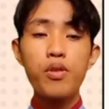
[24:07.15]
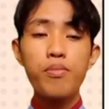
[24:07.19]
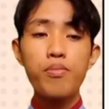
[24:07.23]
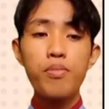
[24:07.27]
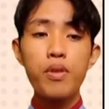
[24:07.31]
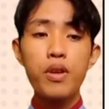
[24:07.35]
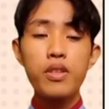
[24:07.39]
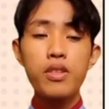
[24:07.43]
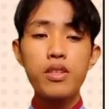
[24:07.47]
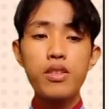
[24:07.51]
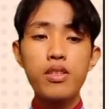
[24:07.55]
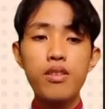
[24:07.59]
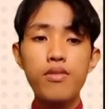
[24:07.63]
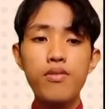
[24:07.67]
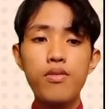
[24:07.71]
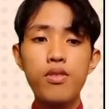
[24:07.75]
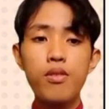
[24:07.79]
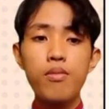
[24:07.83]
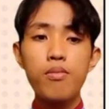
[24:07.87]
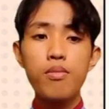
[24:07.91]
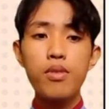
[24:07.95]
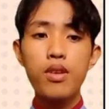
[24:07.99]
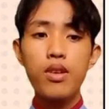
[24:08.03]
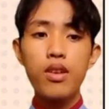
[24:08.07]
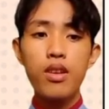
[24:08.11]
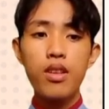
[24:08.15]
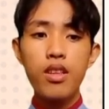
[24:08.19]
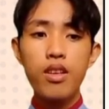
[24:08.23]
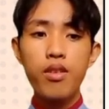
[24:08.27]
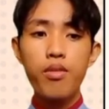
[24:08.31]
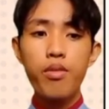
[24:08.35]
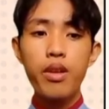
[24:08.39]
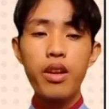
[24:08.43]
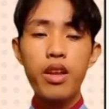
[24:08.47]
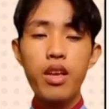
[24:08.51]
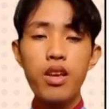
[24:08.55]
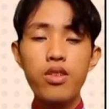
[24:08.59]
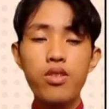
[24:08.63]
positive community
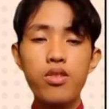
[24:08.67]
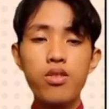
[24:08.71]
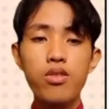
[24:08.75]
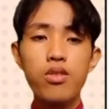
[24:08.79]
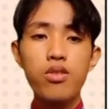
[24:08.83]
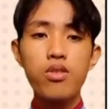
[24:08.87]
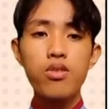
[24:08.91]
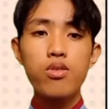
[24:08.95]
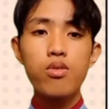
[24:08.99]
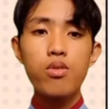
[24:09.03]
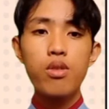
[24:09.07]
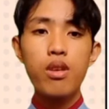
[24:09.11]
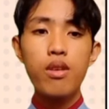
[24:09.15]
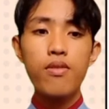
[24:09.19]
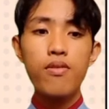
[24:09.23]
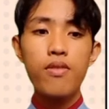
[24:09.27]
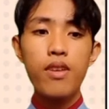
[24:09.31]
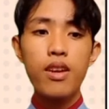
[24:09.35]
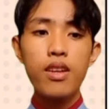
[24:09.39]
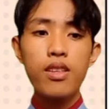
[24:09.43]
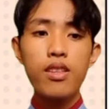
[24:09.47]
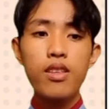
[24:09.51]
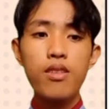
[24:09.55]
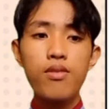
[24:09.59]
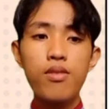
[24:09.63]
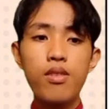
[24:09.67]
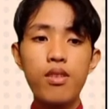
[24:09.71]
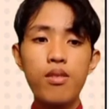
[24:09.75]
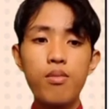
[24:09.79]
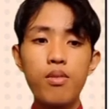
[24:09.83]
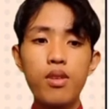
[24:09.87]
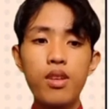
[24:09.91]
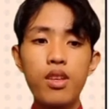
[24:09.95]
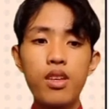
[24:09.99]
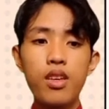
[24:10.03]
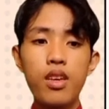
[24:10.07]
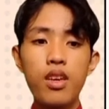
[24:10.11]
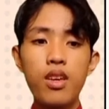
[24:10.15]
relations through effective
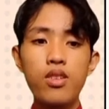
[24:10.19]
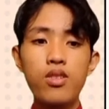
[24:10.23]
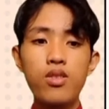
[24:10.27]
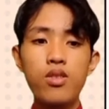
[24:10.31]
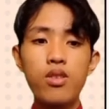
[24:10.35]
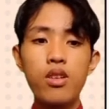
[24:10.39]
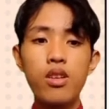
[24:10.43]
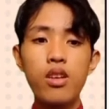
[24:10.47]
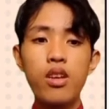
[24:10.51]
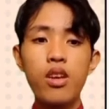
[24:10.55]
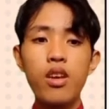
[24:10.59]
communication